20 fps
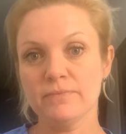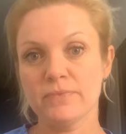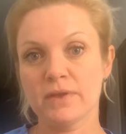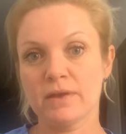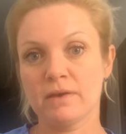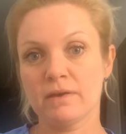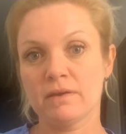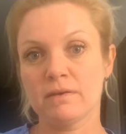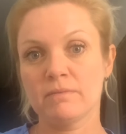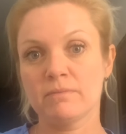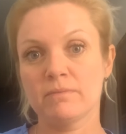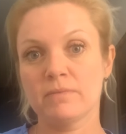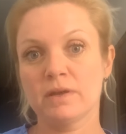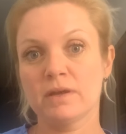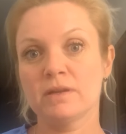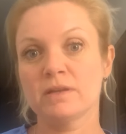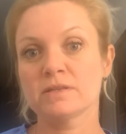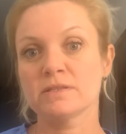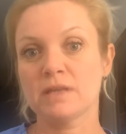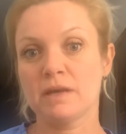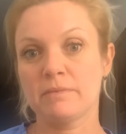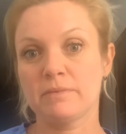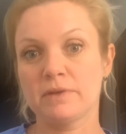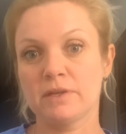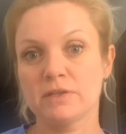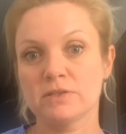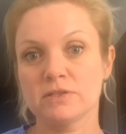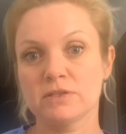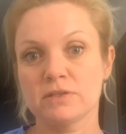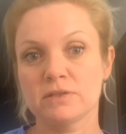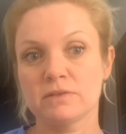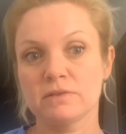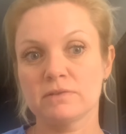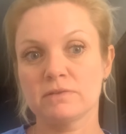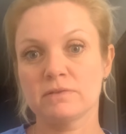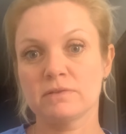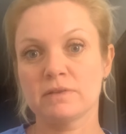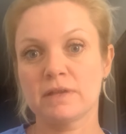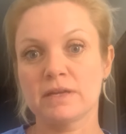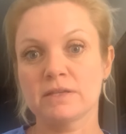an
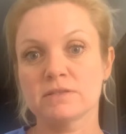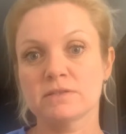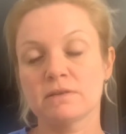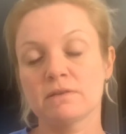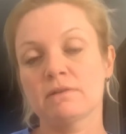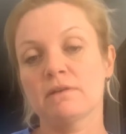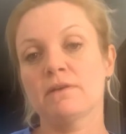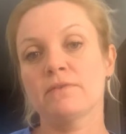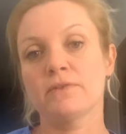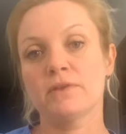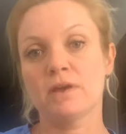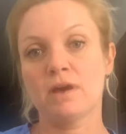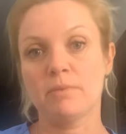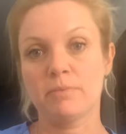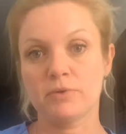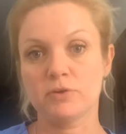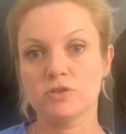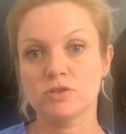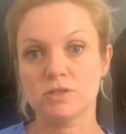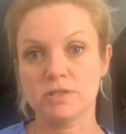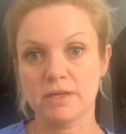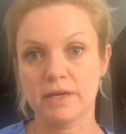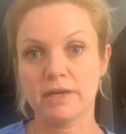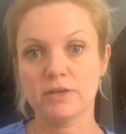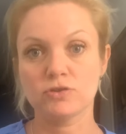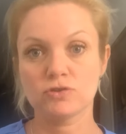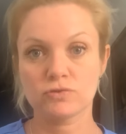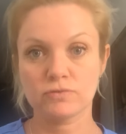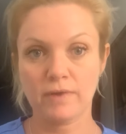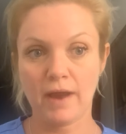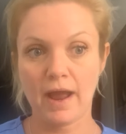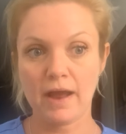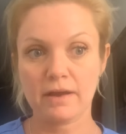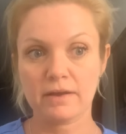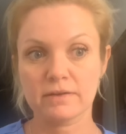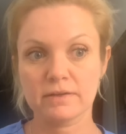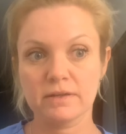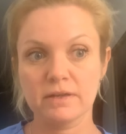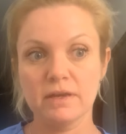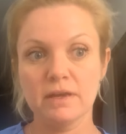examination that is done on the upper GI
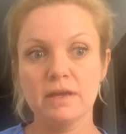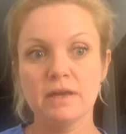tract.